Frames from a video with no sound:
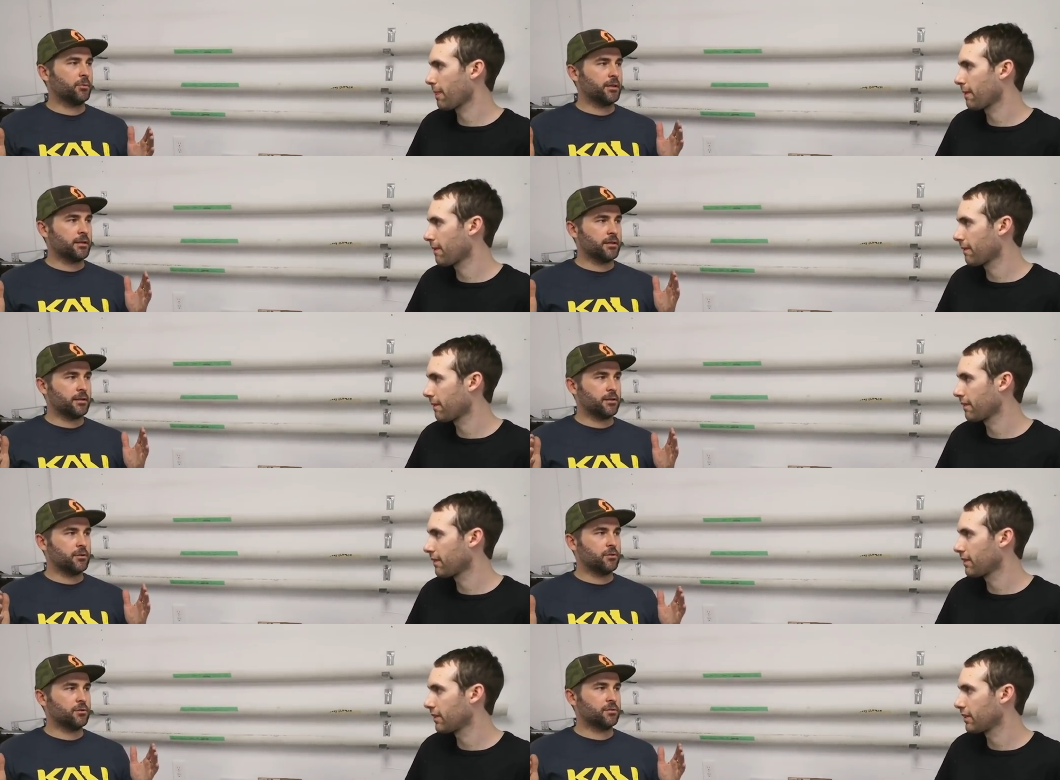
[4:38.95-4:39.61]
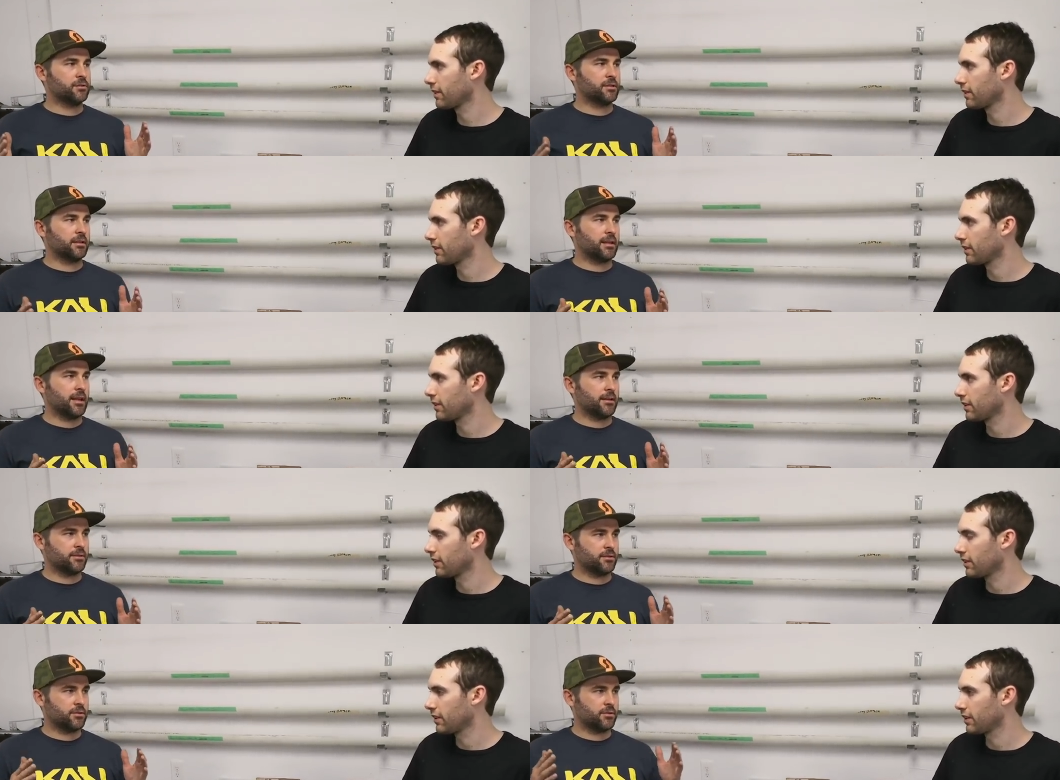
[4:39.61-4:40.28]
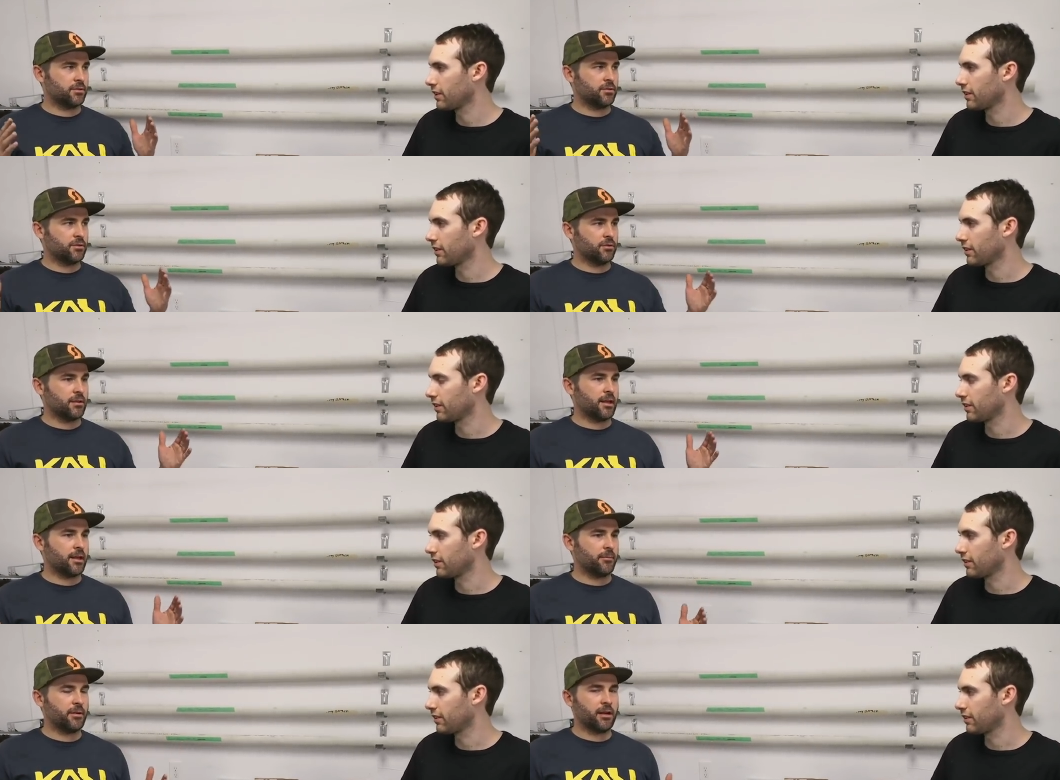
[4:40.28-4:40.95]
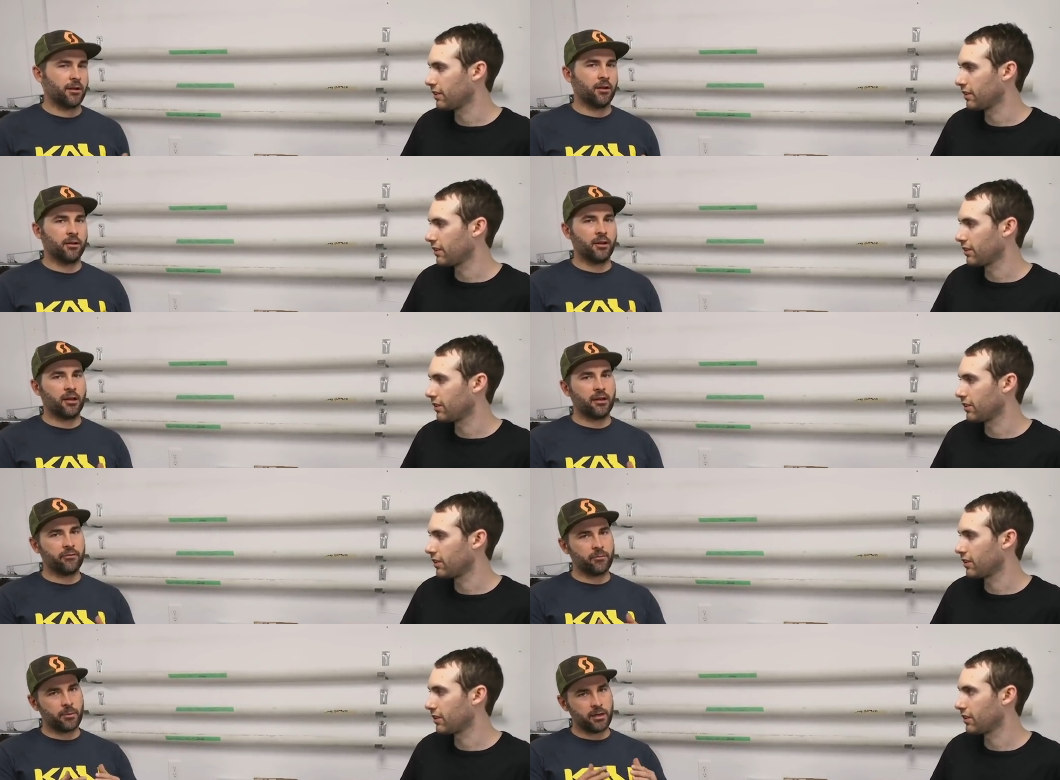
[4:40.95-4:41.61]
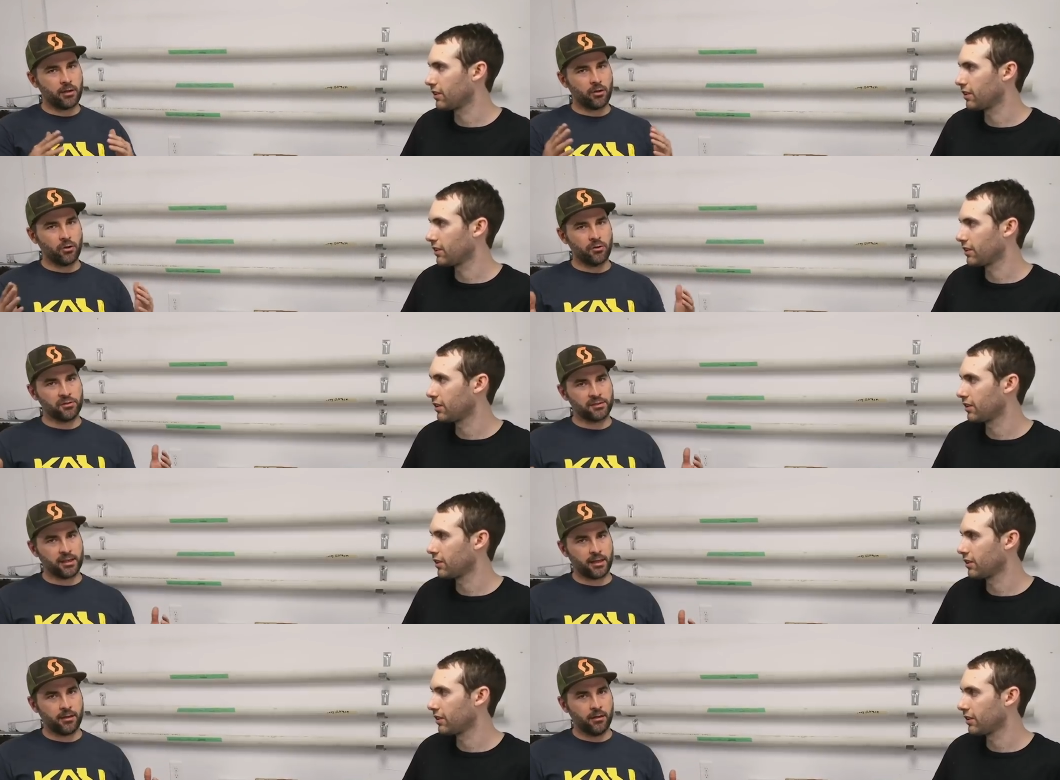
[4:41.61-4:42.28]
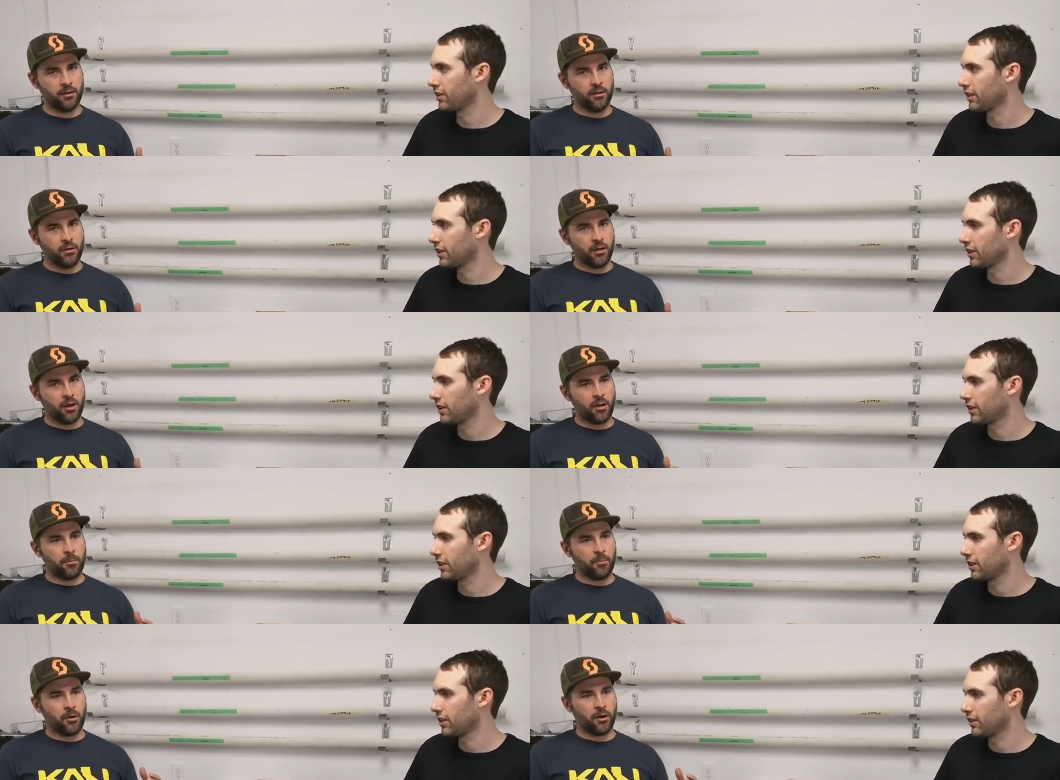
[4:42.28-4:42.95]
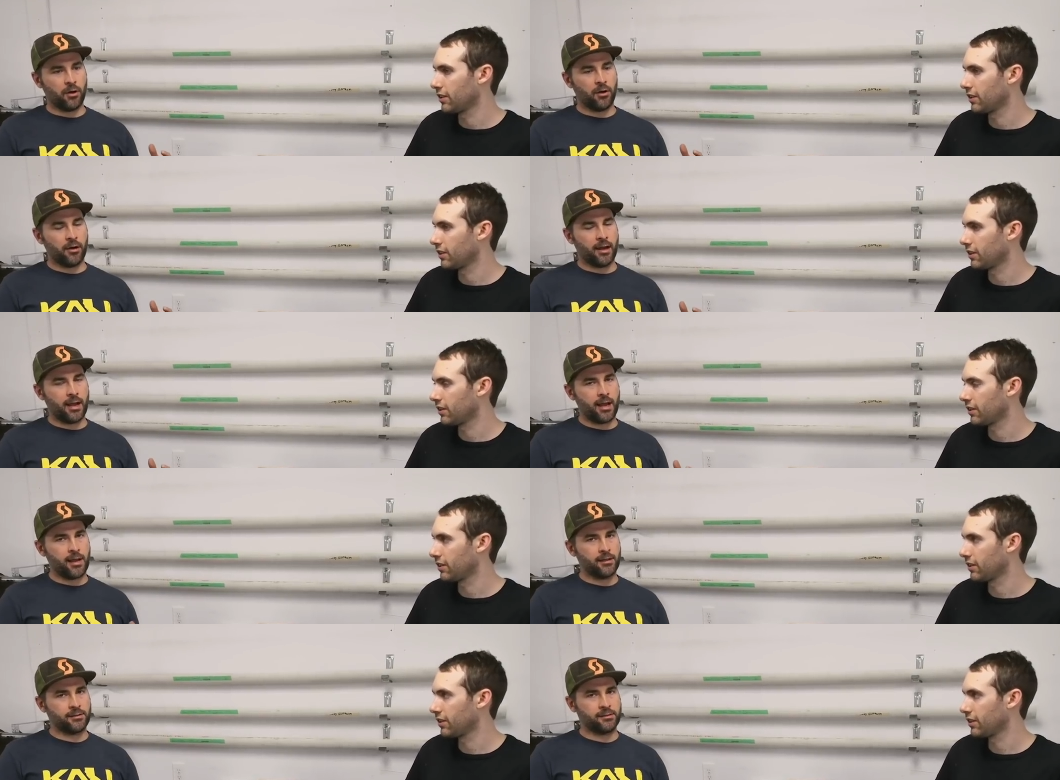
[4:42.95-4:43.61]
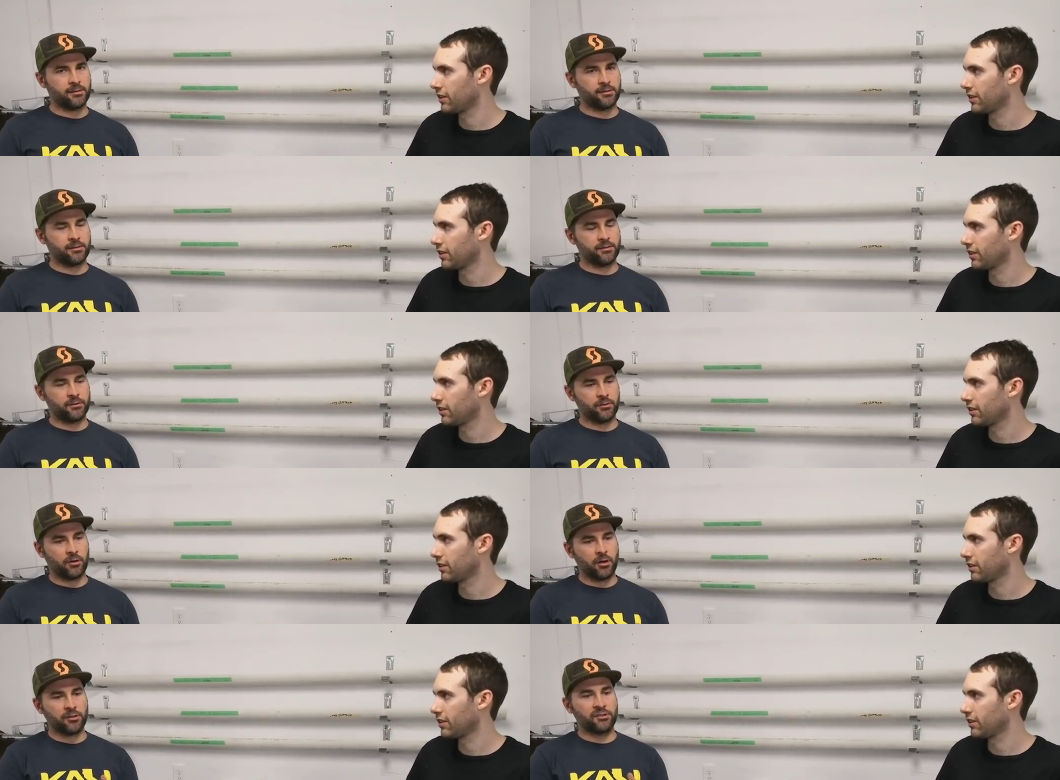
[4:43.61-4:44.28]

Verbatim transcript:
Speaker 1: we use to get to that? I mean, not, not everybody knows that a bar has, there are